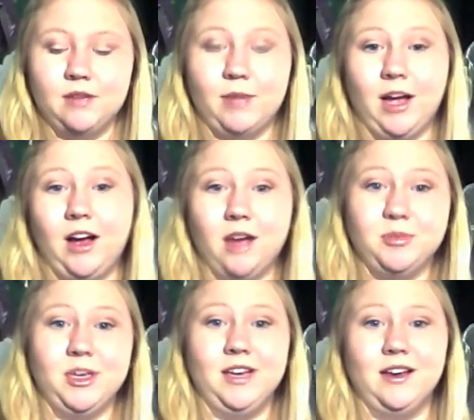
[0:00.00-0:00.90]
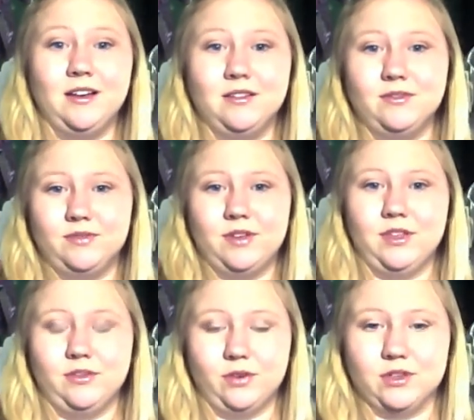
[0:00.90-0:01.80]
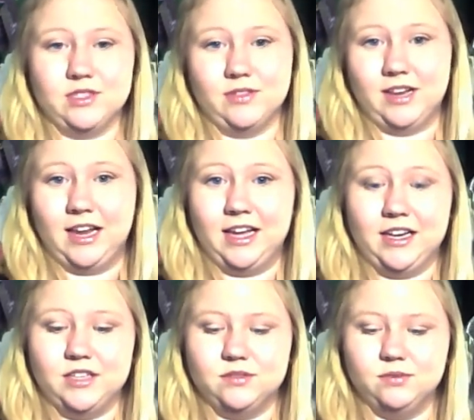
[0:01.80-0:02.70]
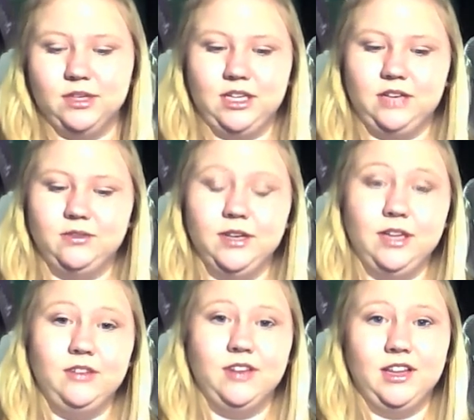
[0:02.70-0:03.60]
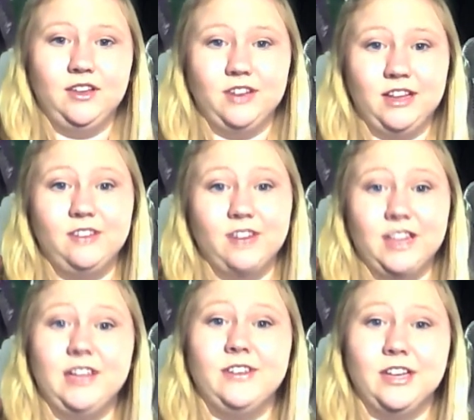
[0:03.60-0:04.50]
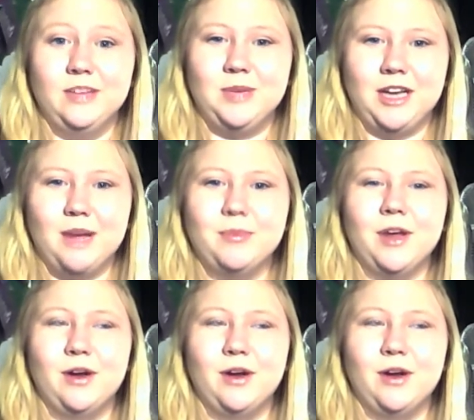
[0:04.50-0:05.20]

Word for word: my copy of In the Forest of the Night is really, really, really, really, really, really beat up